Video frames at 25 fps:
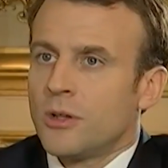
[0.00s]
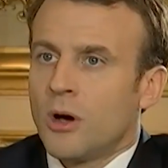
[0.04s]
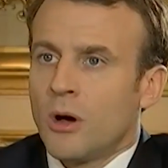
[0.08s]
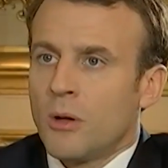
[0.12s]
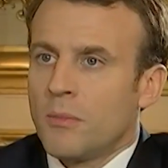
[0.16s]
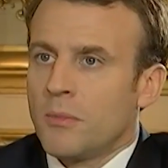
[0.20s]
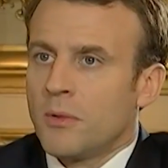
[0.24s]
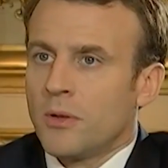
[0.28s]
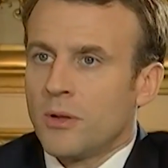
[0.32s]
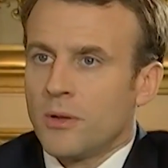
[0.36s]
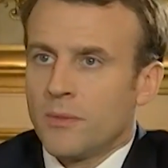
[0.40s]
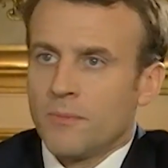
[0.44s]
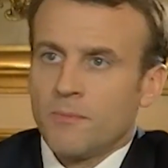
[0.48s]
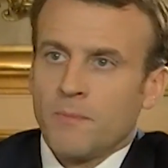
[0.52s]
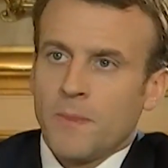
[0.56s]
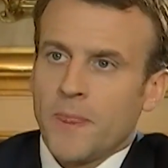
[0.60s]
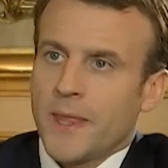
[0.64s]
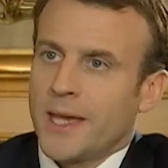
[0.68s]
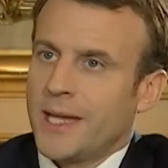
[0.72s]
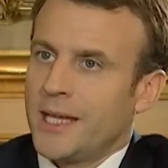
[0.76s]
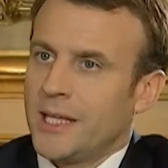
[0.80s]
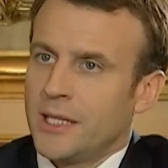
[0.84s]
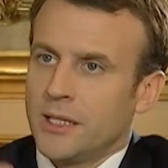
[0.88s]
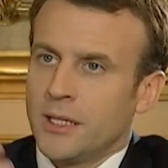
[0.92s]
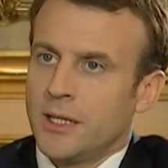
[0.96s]
normal
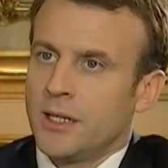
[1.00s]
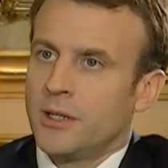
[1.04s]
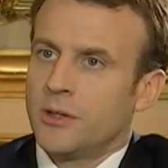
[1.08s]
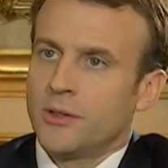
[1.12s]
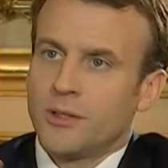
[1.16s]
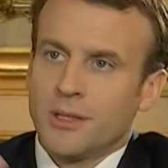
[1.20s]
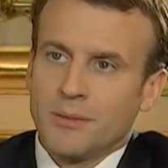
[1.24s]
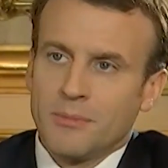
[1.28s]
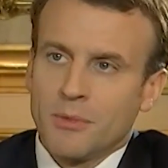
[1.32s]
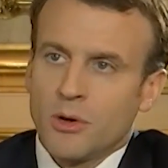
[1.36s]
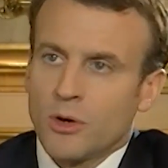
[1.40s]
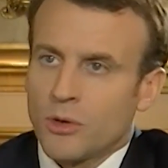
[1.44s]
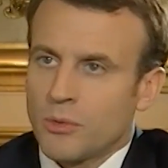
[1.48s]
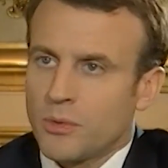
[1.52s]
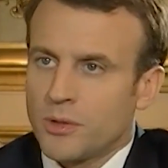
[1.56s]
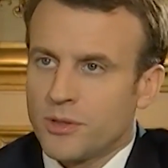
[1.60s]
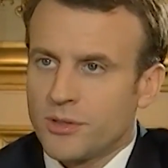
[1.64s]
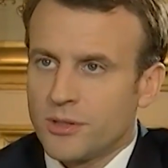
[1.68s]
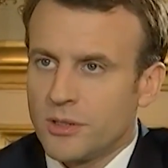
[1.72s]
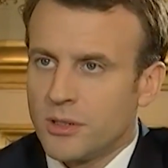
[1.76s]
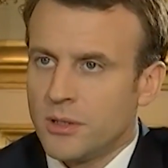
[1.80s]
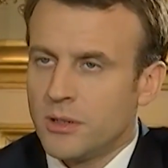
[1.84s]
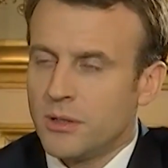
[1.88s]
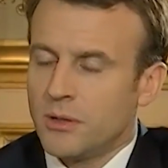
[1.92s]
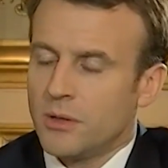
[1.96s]
in, in a
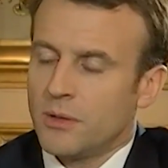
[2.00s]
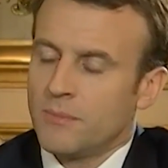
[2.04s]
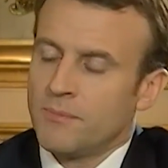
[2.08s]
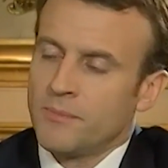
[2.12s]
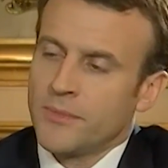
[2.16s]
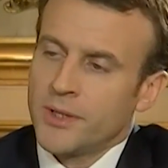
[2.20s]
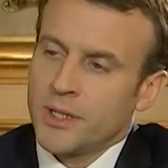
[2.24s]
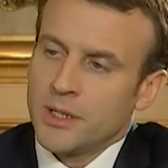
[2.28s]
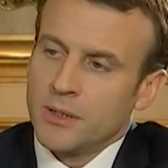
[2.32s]
democracy uh,